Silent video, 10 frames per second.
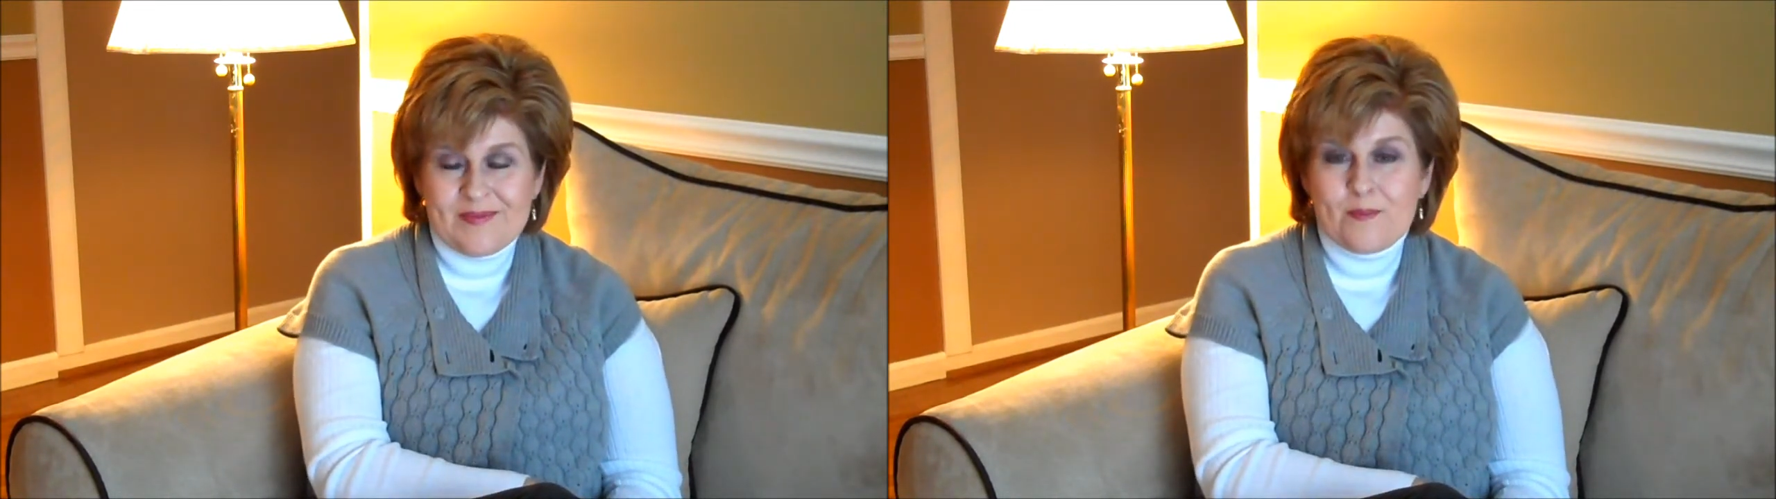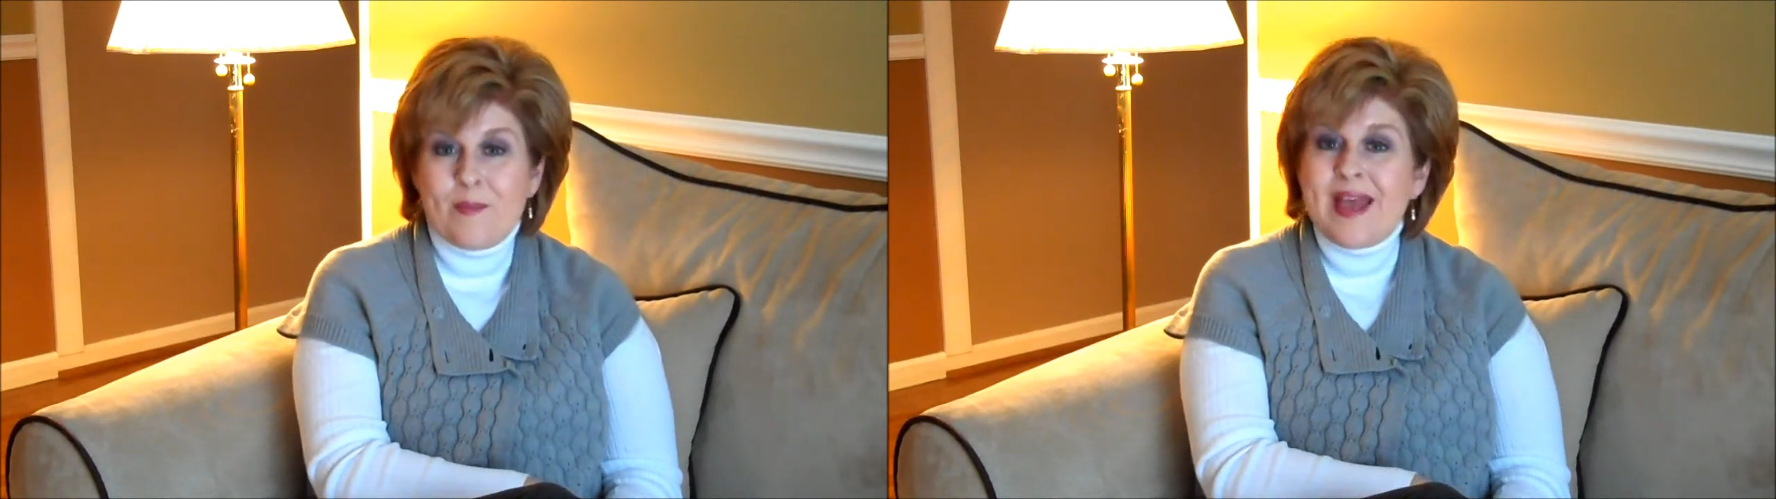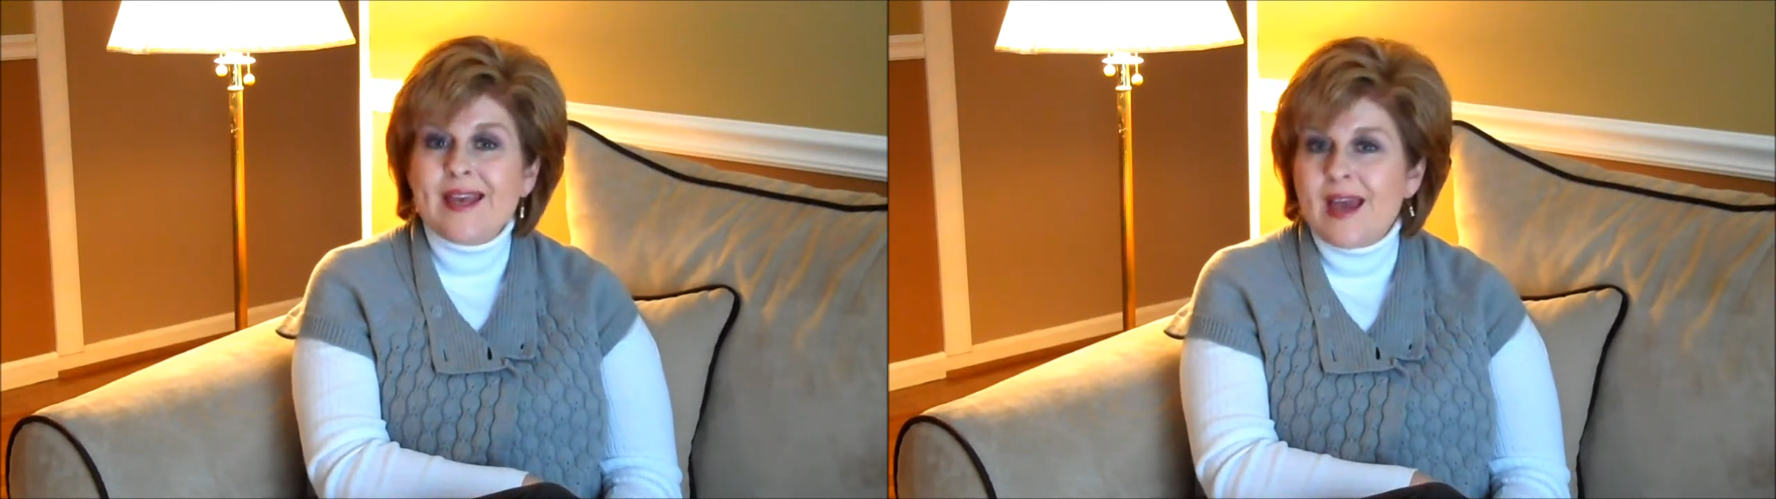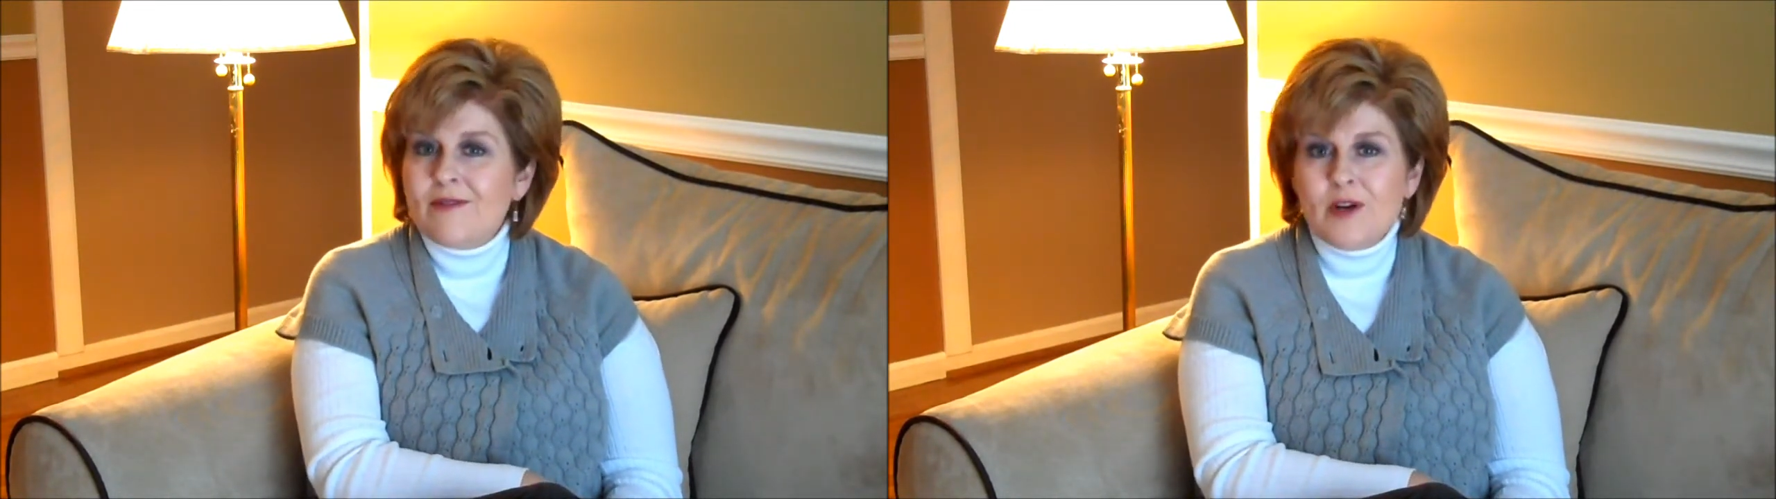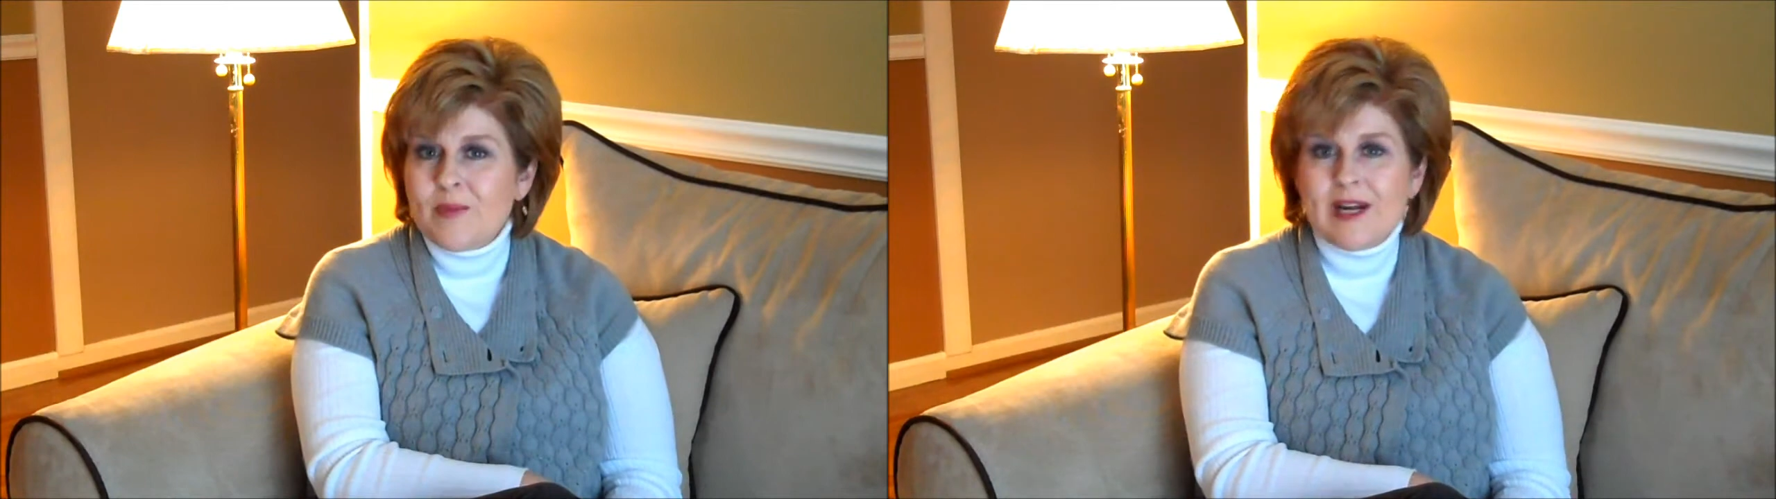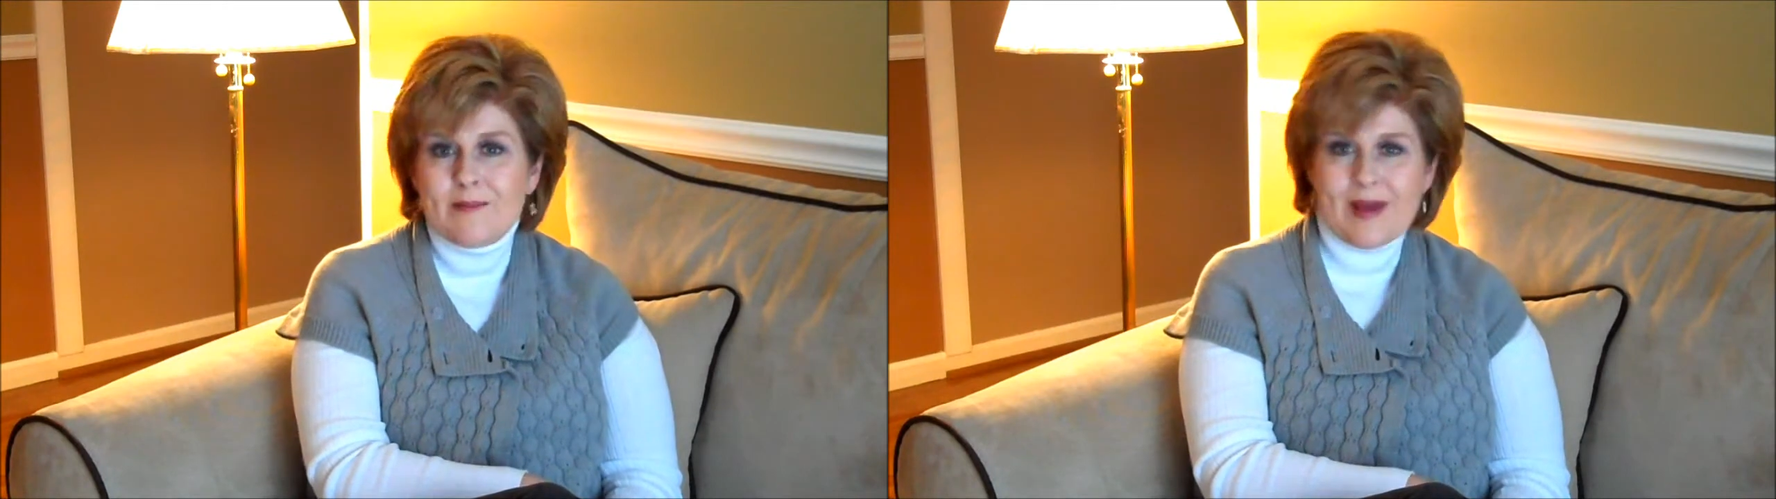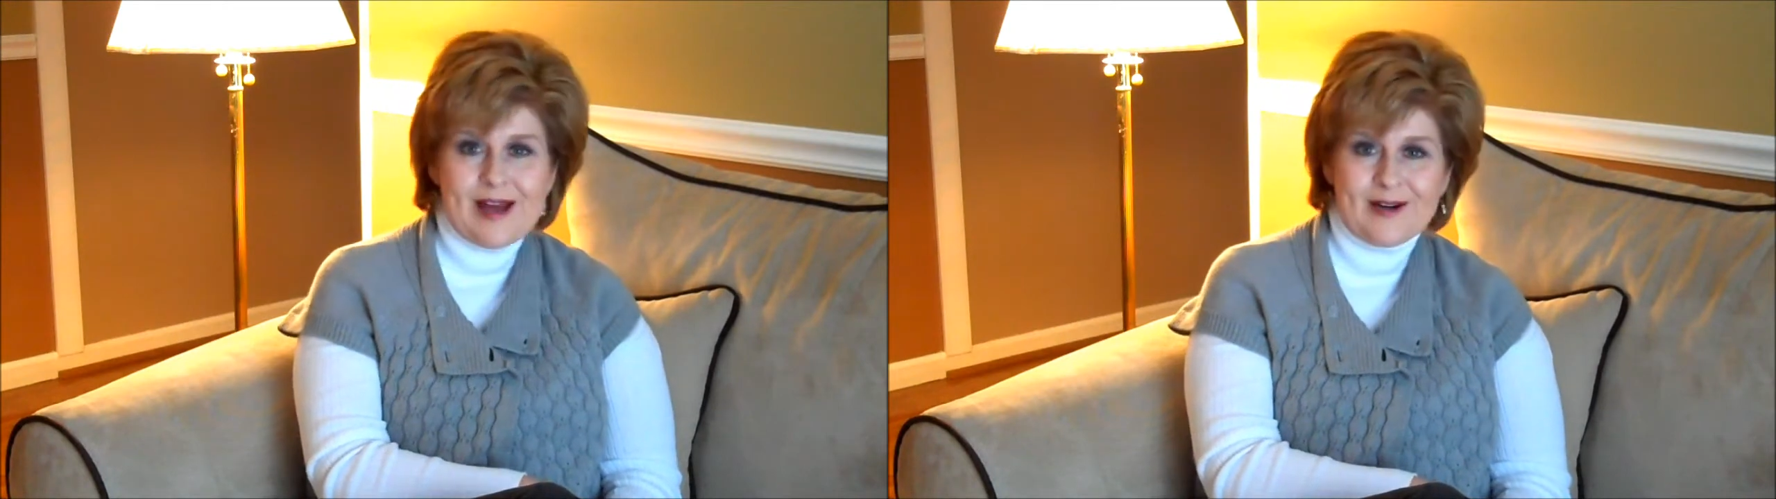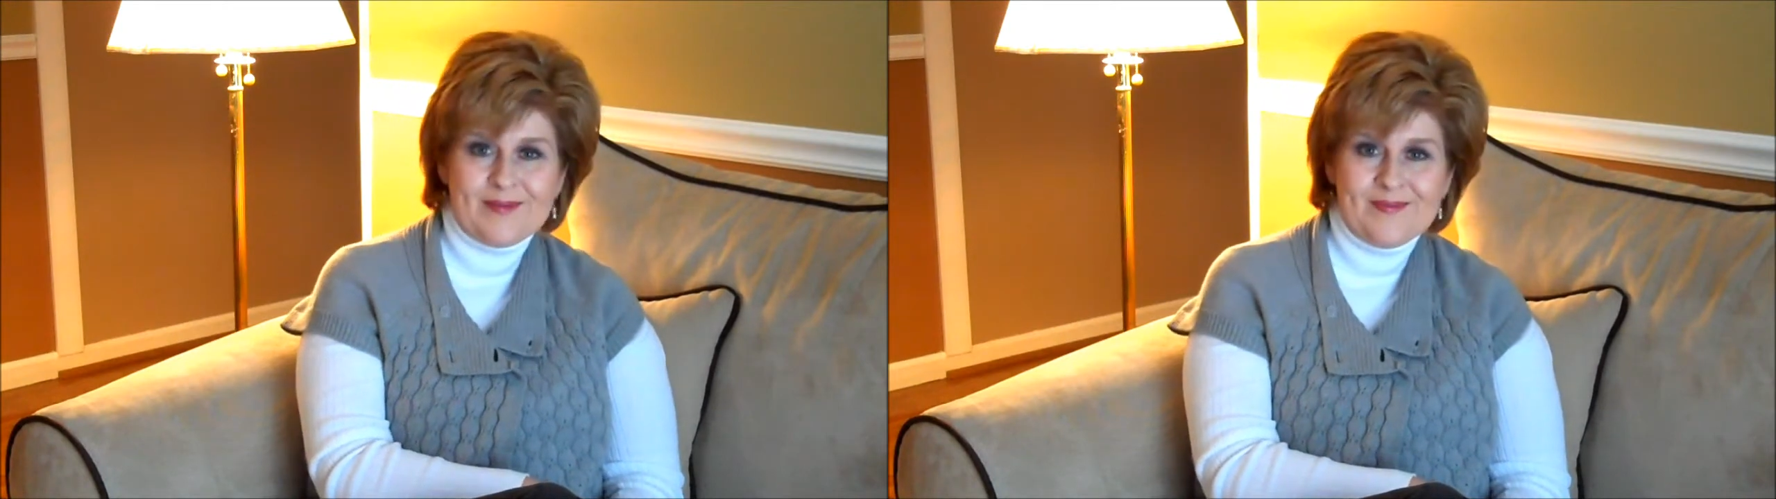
Make every minute matter.